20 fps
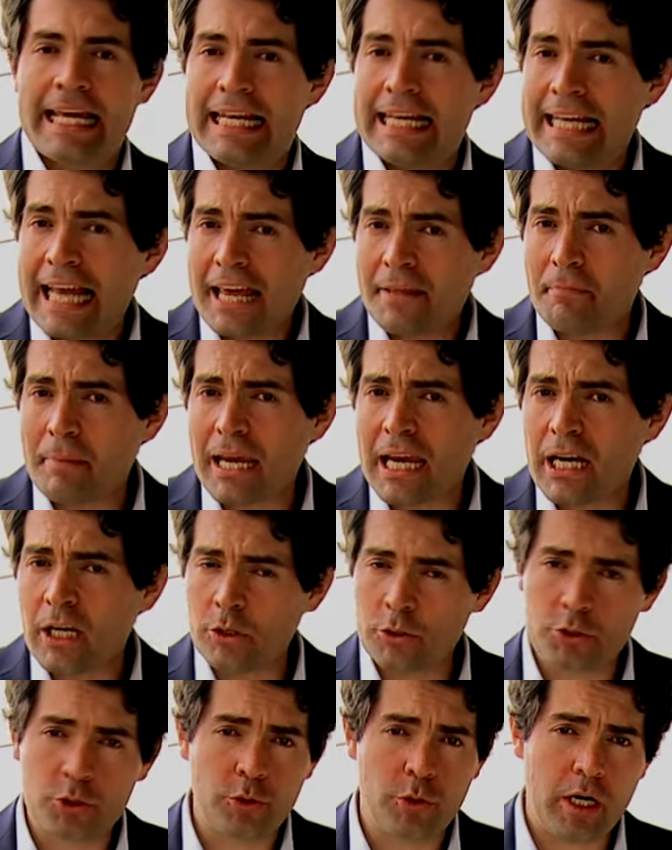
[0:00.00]
Let me
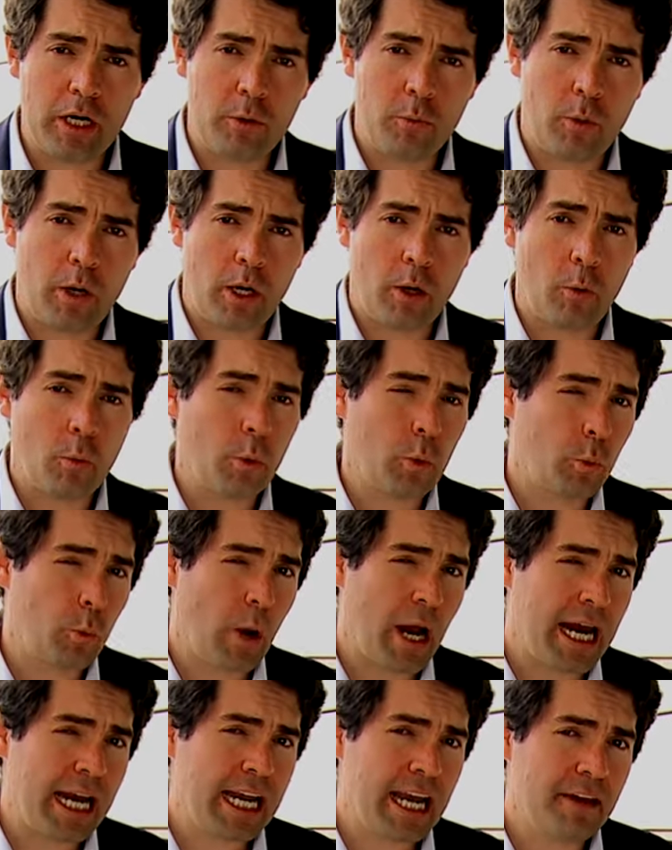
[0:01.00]
illustrate what our
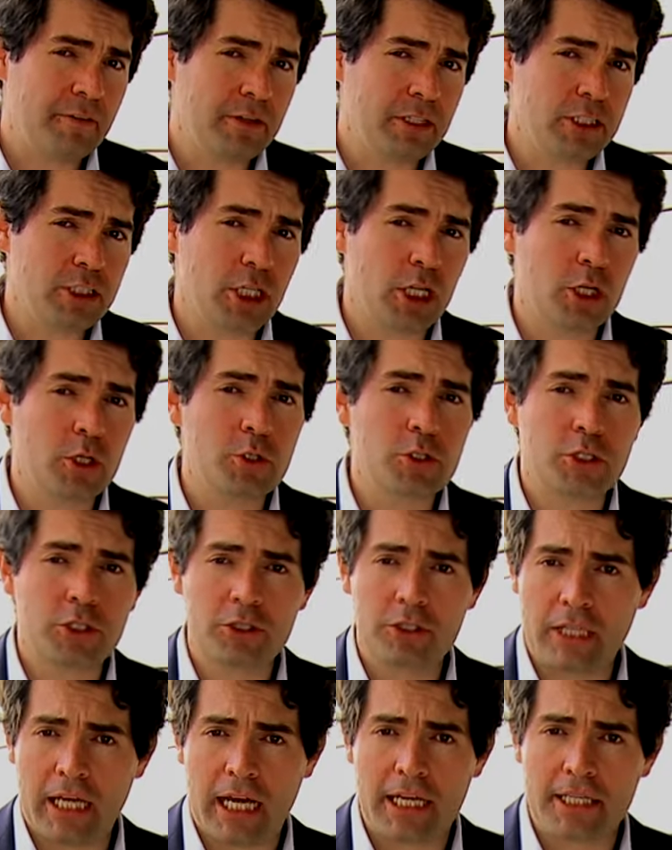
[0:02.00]
Y-level
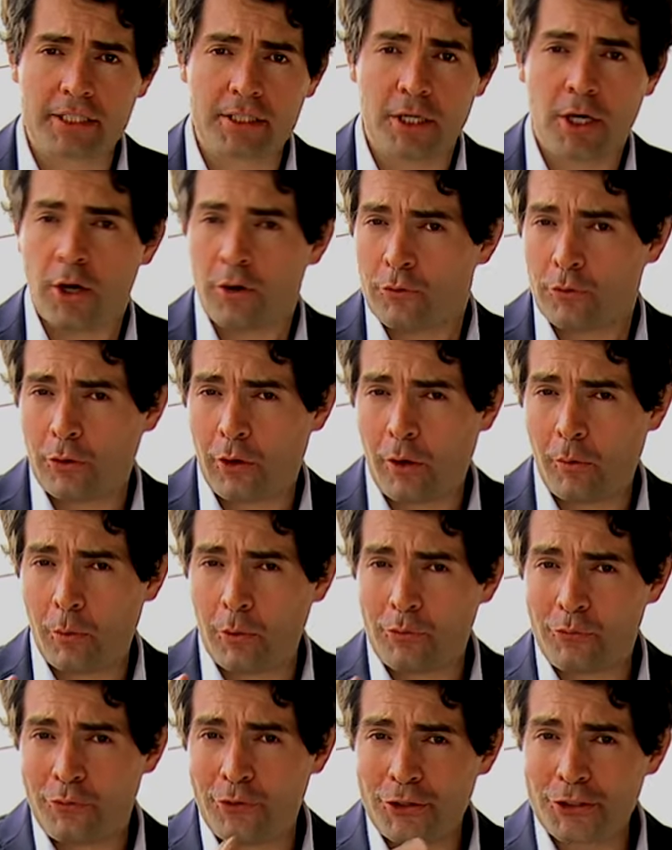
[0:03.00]
solution does for our
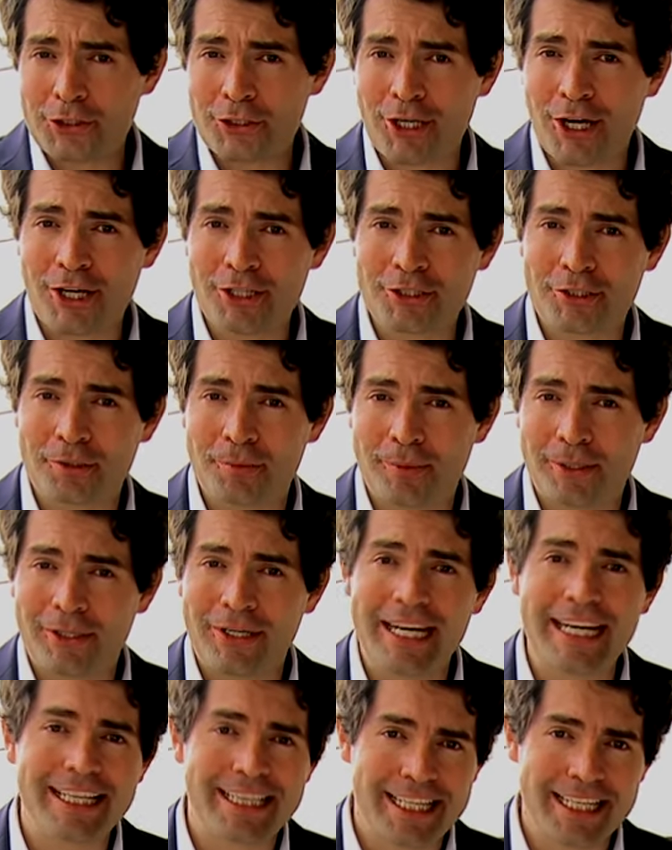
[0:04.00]
first customer
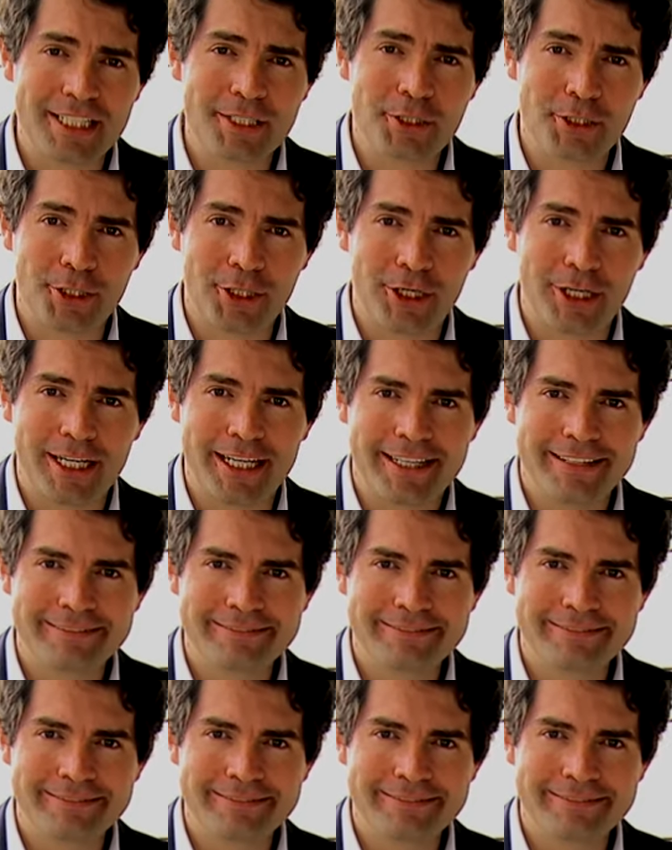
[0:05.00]
in this journey.